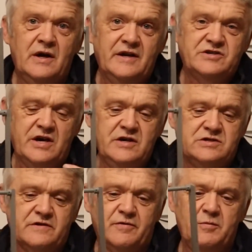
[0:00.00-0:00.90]
It's
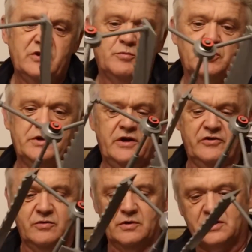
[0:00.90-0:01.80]
easier for me to put it
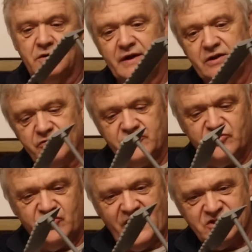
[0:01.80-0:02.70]
into a cradle to
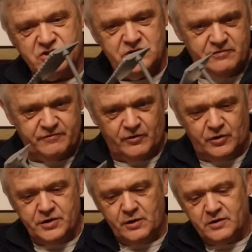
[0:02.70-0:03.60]
test it
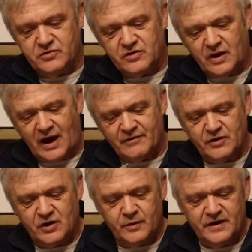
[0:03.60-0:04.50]
for you and to have
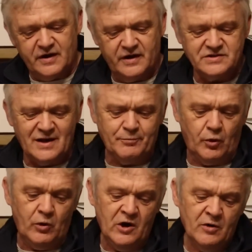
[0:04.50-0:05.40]
a quick
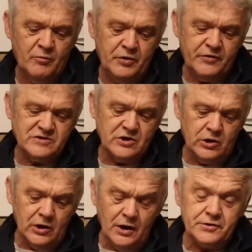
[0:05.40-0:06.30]
example. But there's a
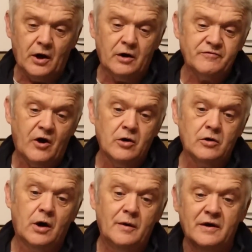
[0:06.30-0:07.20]
lot of
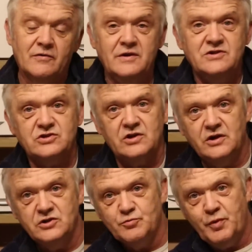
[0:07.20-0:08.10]
ongoing
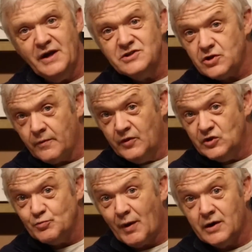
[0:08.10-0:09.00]
research based on
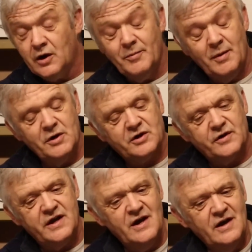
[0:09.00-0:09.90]
this
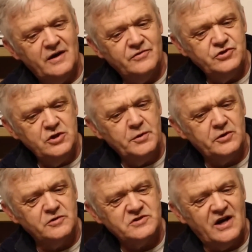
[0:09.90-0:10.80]
biomimicry and
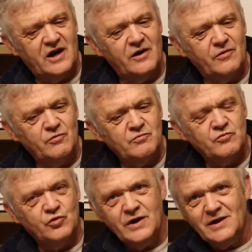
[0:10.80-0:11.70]
tubercles are
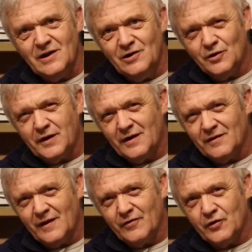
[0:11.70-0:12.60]
really
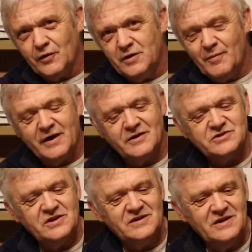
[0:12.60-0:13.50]
looking like they're going to make a
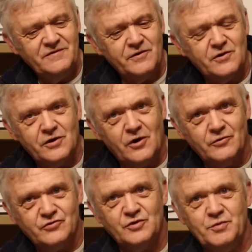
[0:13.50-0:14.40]
significant
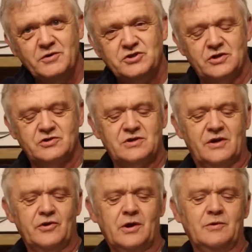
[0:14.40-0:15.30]
contribution, so
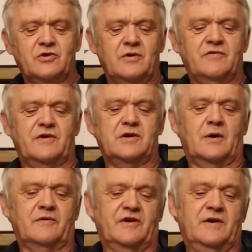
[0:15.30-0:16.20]
I thought I would do a
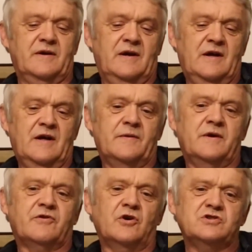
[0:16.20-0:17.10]
video of it.
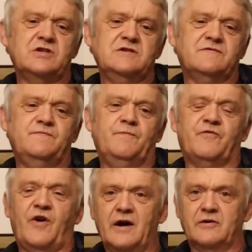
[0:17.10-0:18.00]
Now, of course, these
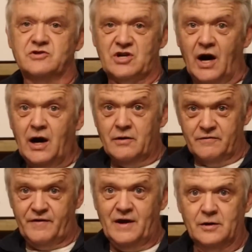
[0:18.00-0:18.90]
files
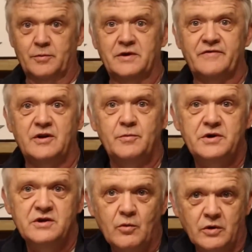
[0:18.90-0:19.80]
are available if
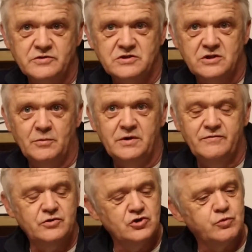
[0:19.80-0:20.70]
anybody wants them, and
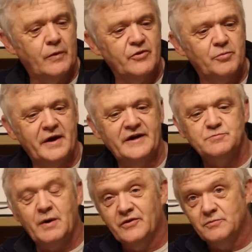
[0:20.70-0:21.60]
if you just want the
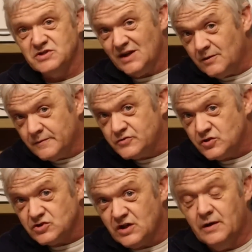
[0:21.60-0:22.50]
blades by themselves
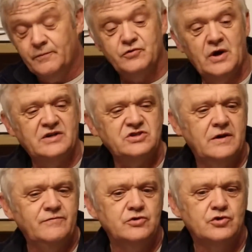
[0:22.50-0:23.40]
to save, uh,
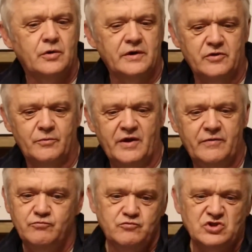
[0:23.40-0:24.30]
save you drawing them,
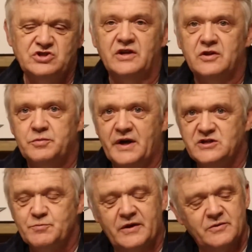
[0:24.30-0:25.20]
then just take the
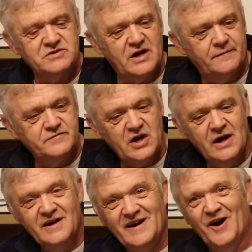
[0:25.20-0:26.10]
blades themselves.
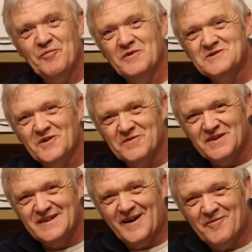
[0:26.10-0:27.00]
I hope you enjoyed the
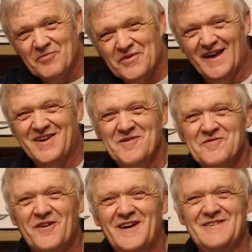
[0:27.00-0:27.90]
video. Thank
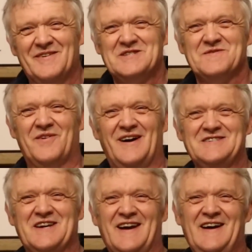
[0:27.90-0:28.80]
you very much for
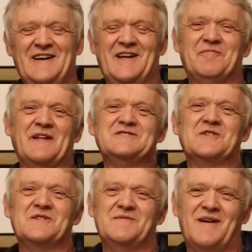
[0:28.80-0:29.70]
watching, and please
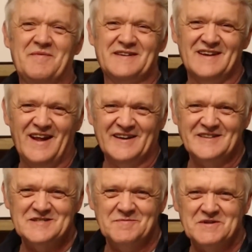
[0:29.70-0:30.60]
do remember to like
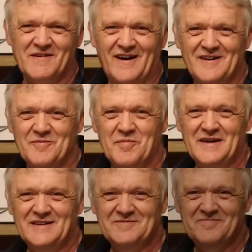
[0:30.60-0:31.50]
and subscribe.